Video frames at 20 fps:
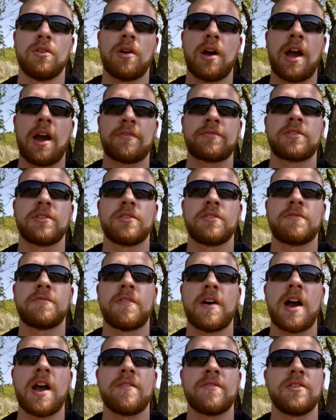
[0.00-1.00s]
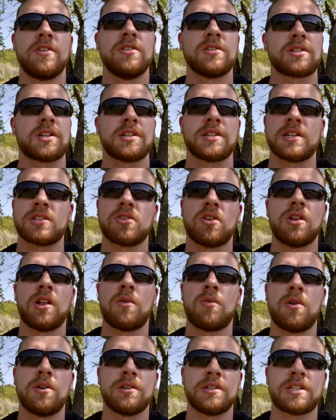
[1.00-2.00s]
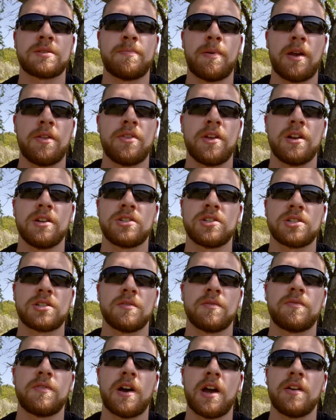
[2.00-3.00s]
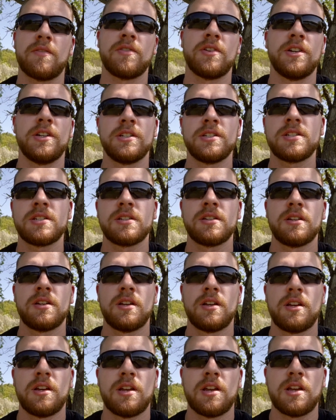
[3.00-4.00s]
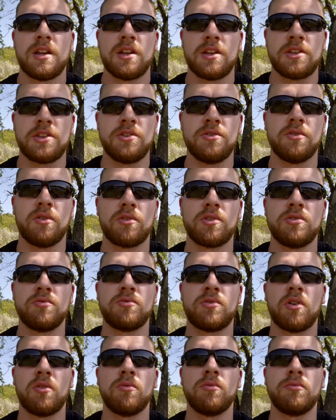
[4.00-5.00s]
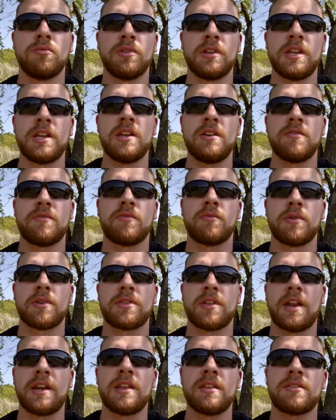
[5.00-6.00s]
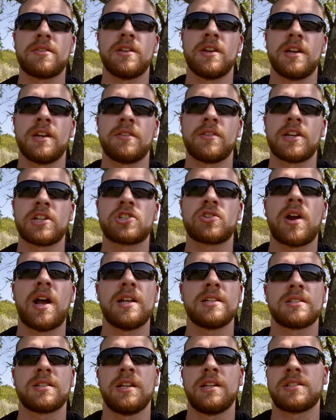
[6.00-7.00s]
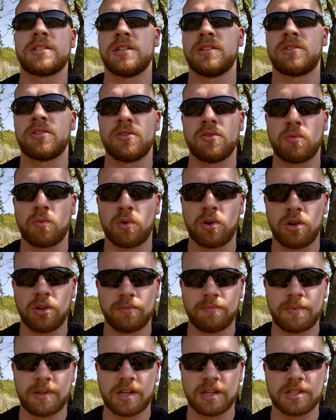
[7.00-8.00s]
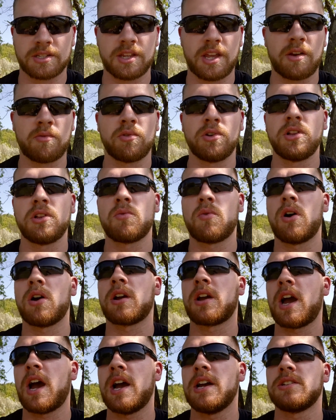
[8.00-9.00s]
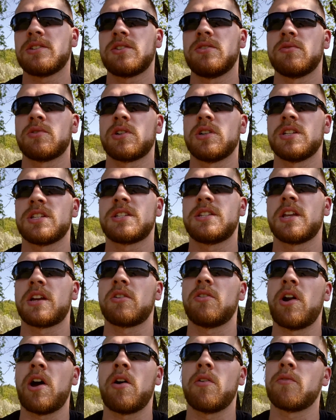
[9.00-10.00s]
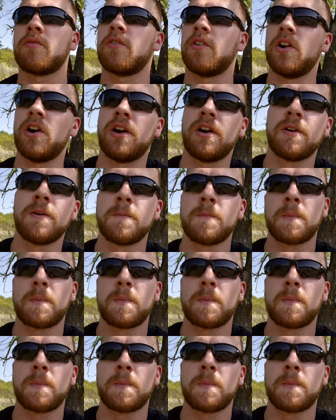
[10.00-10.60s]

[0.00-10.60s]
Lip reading: after the 5 years, because that's all I wanted to spend there is just the 5 years. You don't leave with anything that translates into the world, because they really want guys who are going to stick around for,